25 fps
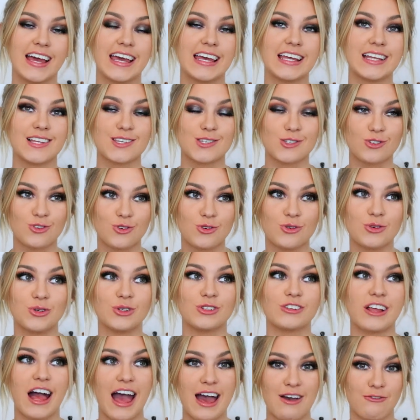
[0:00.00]
in
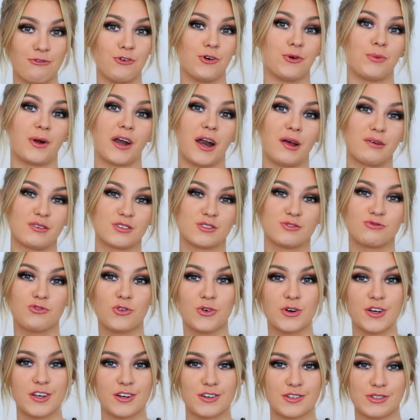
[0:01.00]
school ever when I was
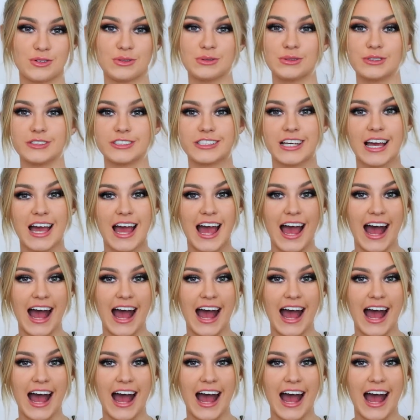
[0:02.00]
4 years old.